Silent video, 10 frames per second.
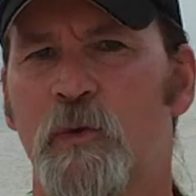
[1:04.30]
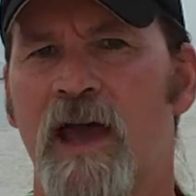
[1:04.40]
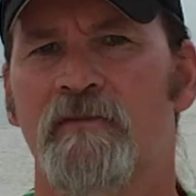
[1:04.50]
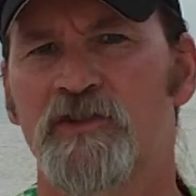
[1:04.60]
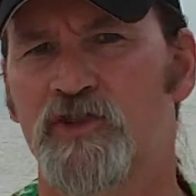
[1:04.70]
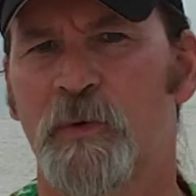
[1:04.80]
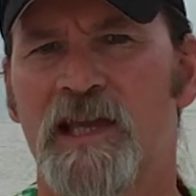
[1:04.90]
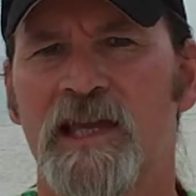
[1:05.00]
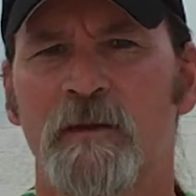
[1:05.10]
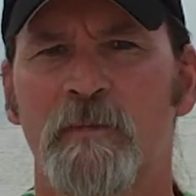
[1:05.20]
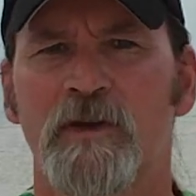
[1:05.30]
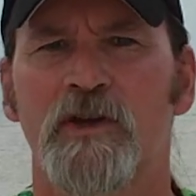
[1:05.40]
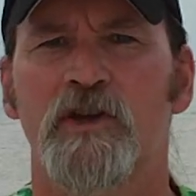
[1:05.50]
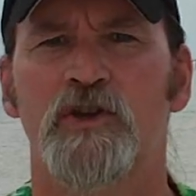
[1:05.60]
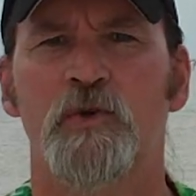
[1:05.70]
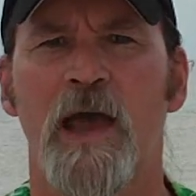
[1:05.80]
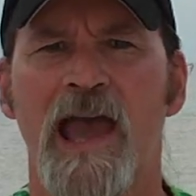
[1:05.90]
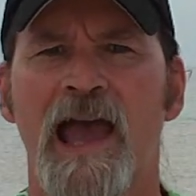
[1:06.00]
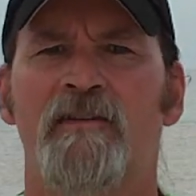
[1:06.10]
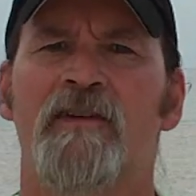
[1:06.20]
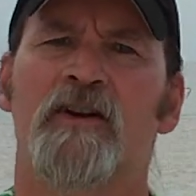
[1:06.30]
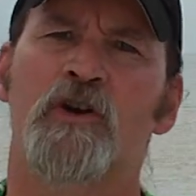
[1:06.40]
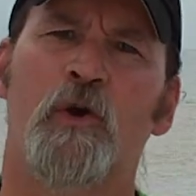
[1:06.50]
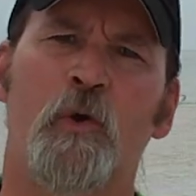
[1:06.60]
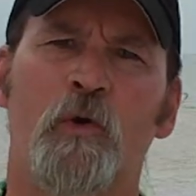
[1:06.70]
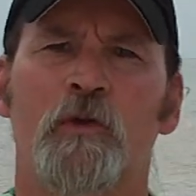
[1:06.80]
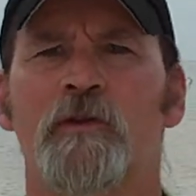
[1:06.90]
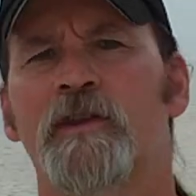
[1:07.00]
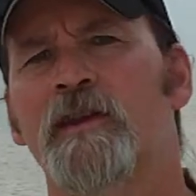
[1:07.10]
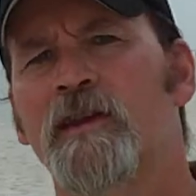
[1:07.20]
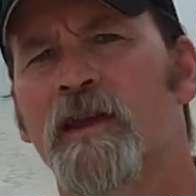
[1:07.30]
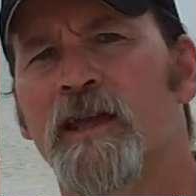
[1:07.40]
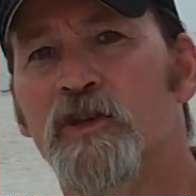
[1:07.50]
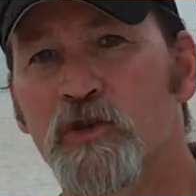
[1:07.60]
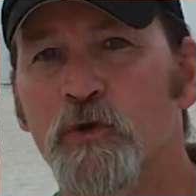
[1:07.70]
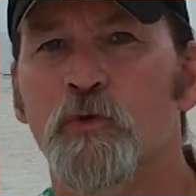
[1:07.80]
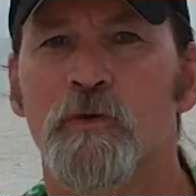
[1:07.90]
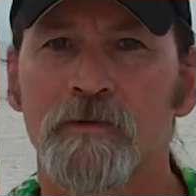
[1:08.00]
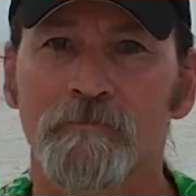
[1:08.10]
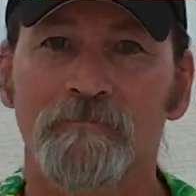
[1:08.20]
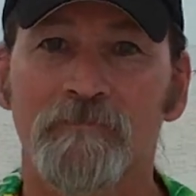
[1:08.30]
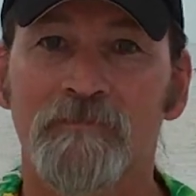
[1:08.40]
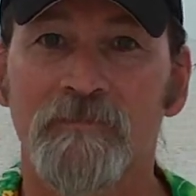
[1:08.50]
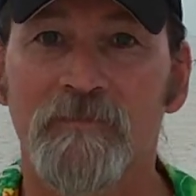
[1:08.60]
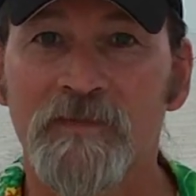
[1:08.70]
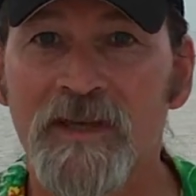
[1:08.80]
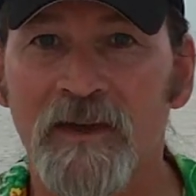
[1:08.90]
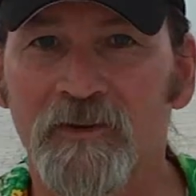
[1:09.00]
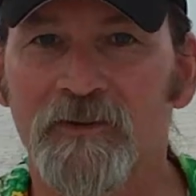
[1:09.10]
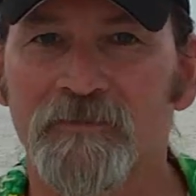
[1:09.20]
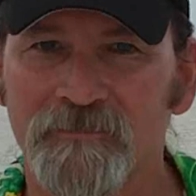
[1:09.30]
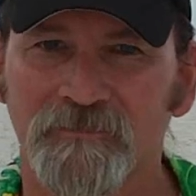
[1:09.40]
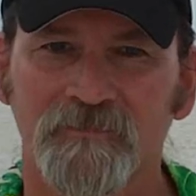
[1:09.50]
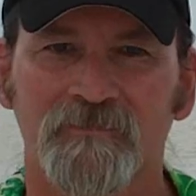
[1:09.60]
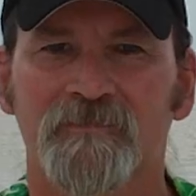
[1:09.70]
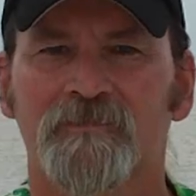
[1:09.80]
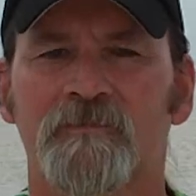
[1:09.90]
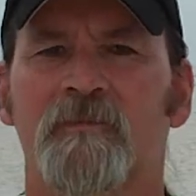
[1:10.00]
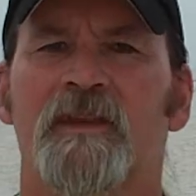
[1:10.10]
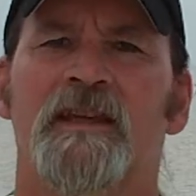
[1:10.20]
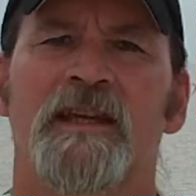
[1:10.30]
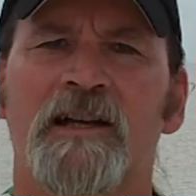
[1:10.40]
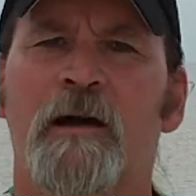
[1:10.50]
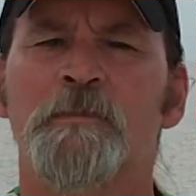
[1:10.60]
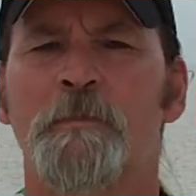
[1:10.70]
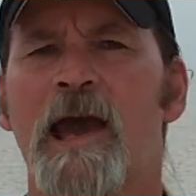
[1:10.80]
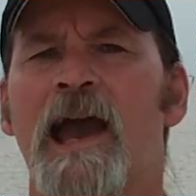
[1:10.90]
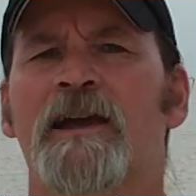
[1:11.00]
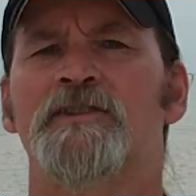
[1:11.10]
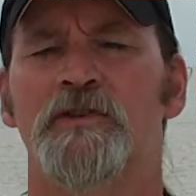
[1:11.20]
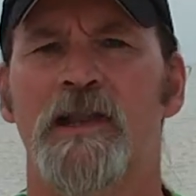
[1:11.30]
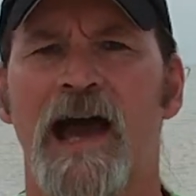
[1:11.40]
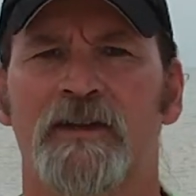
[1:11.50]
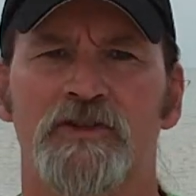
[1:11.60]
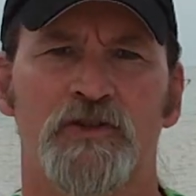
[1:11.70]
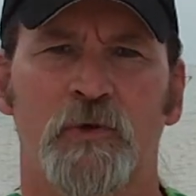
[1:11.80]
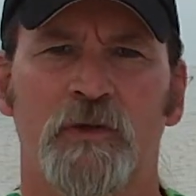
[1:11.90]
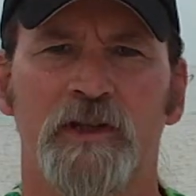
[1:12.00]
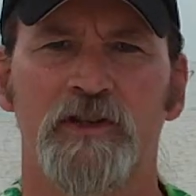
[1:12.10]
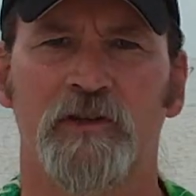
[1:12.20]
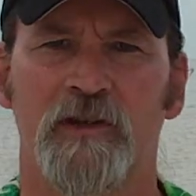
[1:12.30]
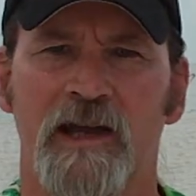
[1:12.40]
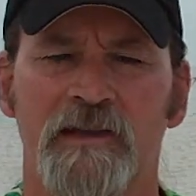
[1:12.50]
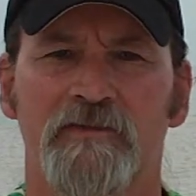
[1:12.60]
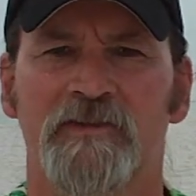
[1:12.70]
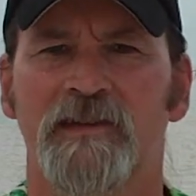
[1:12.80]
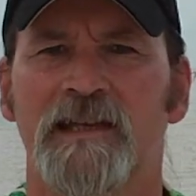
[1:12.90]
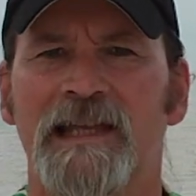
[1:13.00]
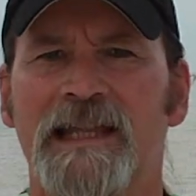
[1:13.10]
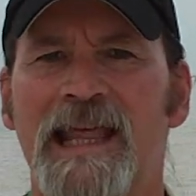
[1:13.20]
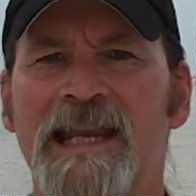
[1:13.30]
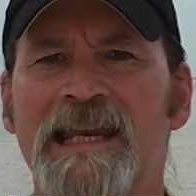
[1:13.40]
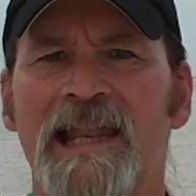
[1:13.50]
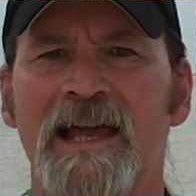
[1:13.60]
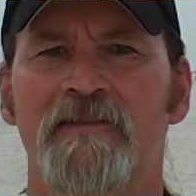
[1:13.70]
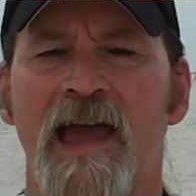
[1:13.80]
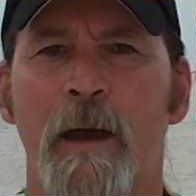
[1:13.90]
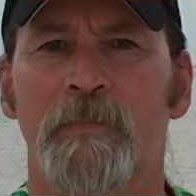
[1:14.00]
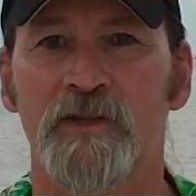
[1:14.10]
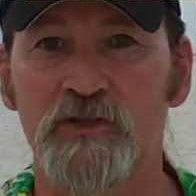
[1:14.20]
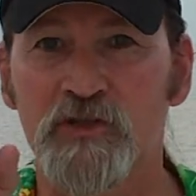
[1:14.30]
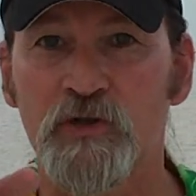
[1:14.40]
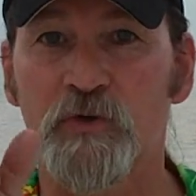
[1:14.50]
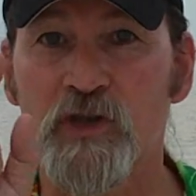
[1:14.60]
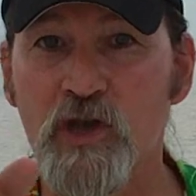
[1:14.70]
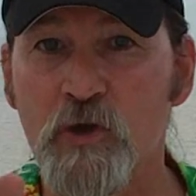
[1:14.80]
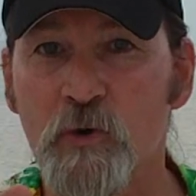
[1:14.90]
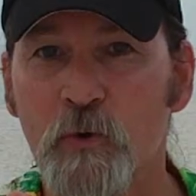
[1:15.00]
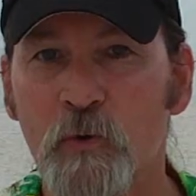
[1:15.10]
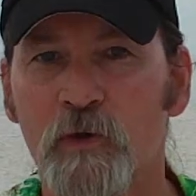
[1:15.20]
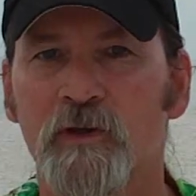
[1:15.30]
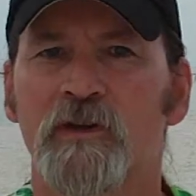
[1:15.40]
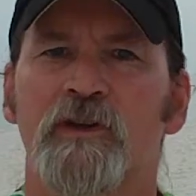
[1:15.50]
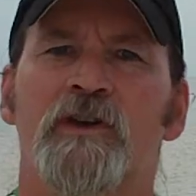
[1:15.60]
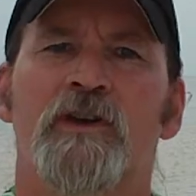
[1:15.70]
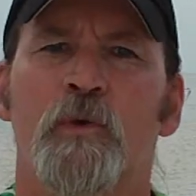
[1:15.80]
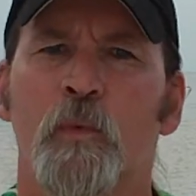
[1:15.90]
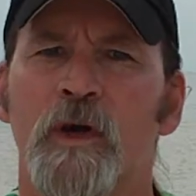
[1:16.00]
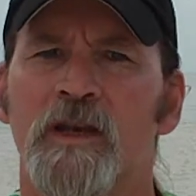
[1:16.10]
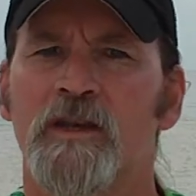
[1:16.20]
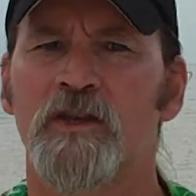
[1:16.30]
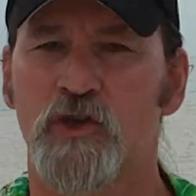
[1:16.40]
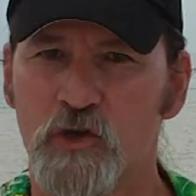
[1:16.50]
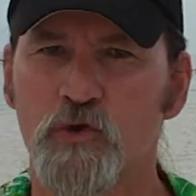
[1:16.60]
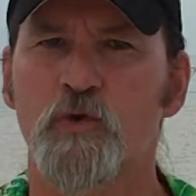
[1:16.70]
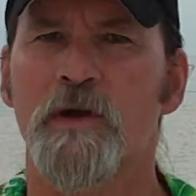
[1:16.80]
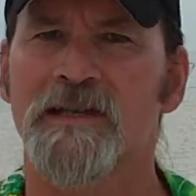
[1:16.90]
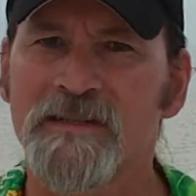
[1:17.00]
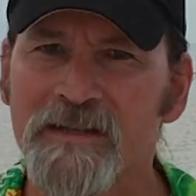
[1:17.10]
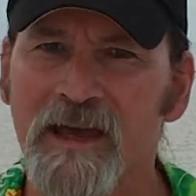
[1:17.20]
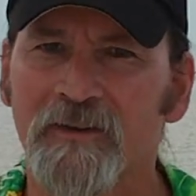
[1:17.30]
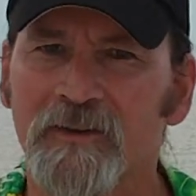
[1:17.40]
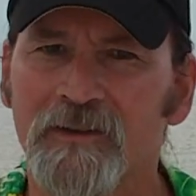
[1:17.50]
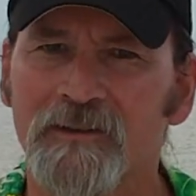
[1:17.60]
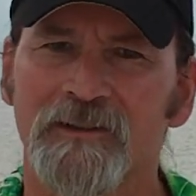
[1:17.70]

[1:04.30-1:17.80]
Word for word: you have a dream, you have a goal, and you settle? It comes back to not controlling your life, letting life happen to you when you settle.